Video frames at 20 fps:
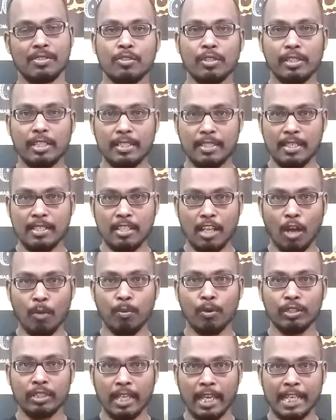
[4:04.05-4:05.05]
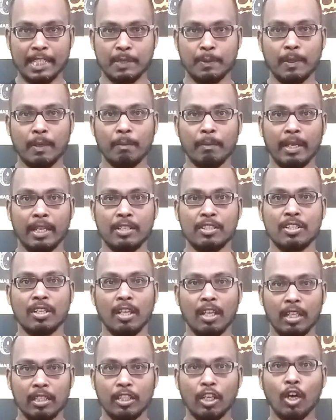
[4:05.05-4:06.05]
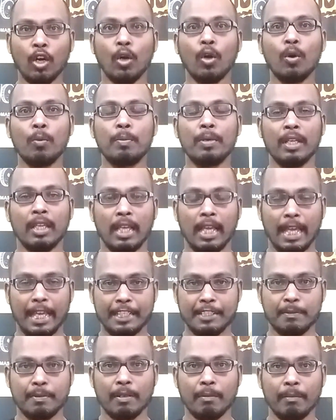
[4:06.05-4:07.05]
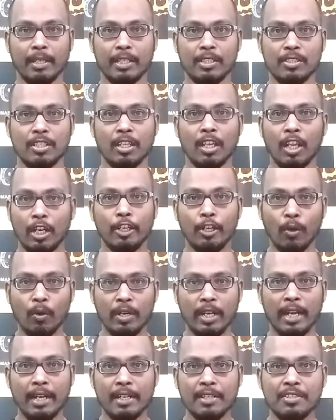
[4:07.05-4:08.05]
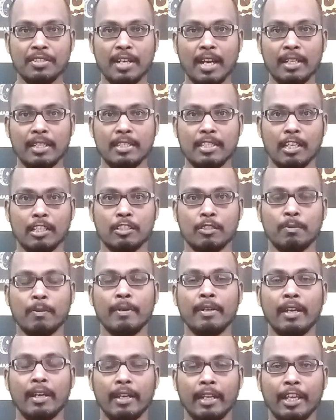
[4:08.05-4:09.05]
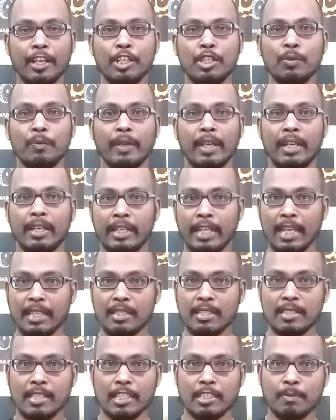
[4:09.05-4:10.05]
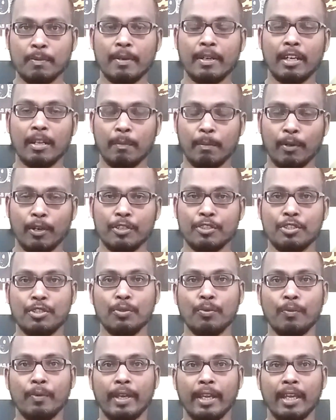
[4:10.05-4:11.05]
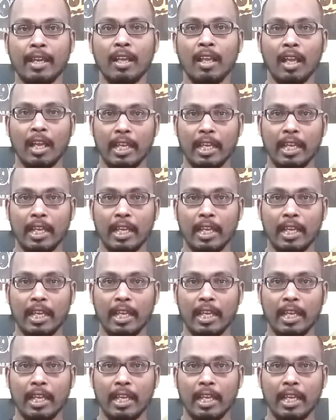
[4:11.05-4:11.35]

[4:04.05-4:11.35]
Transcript: So this is about the experiment, the hope experiment. Don't understand this experiment in a negative way. Take this experiment in a positive way.